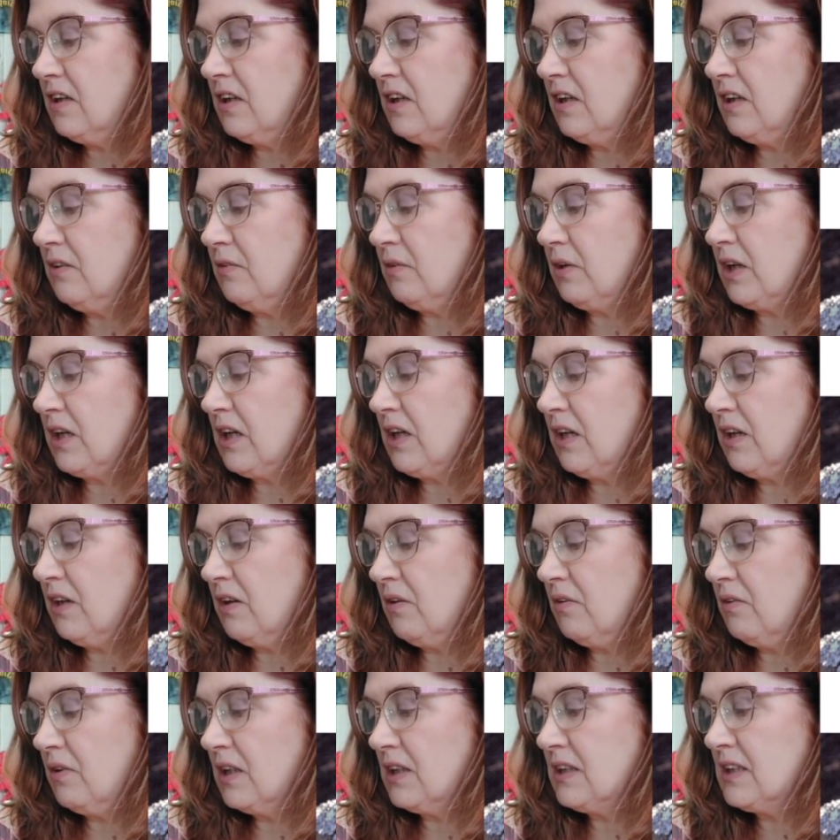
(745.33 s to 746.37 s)
here we go.
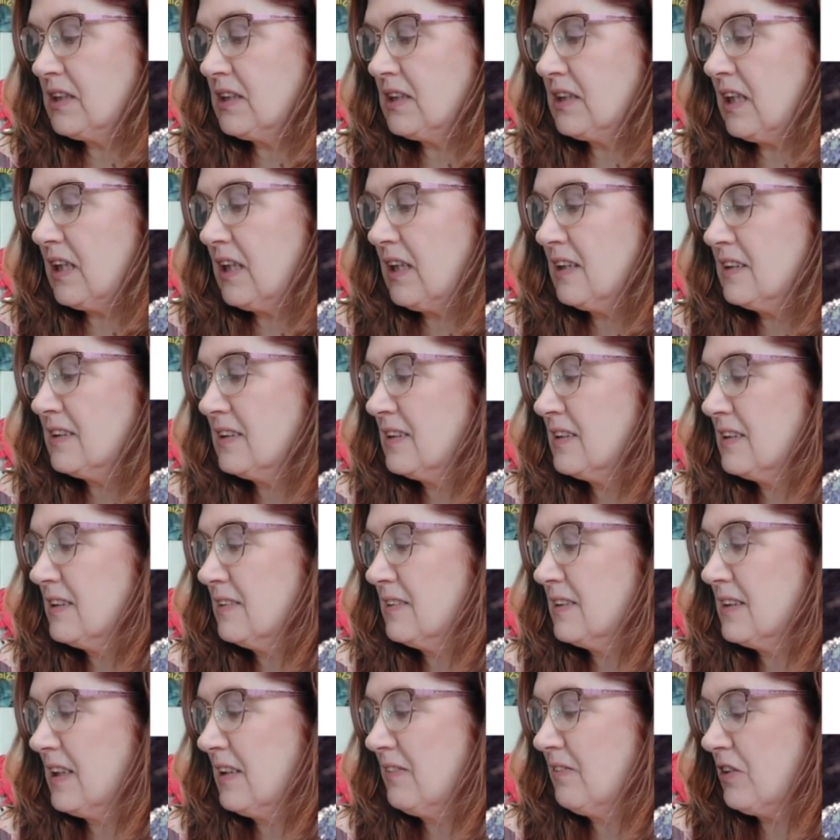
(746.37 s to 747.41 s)
This says, let's
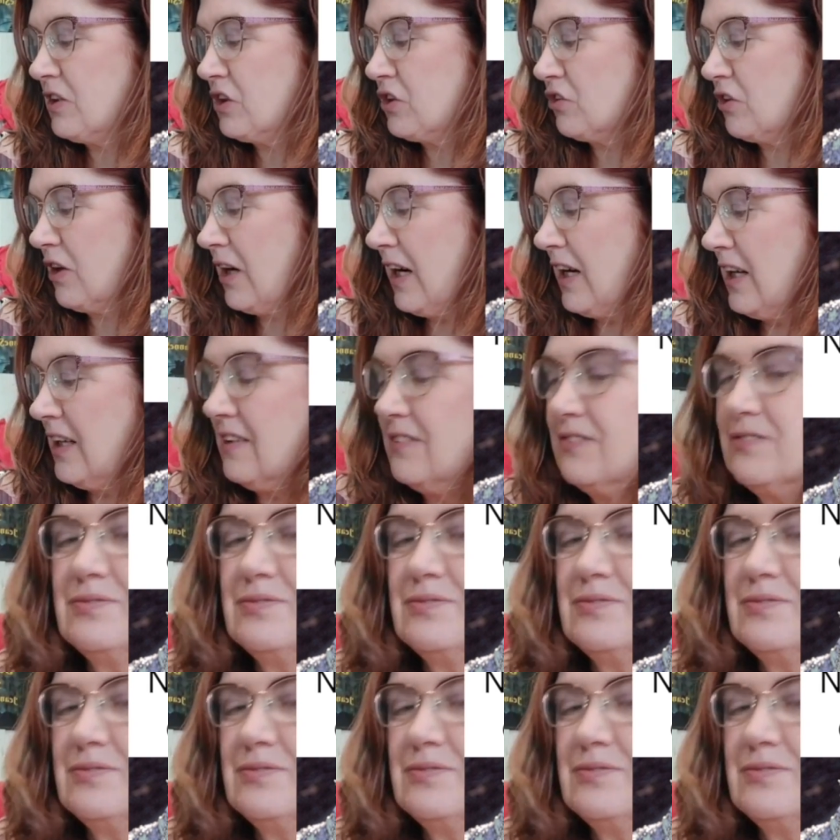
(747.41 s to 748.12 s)
see if it's right.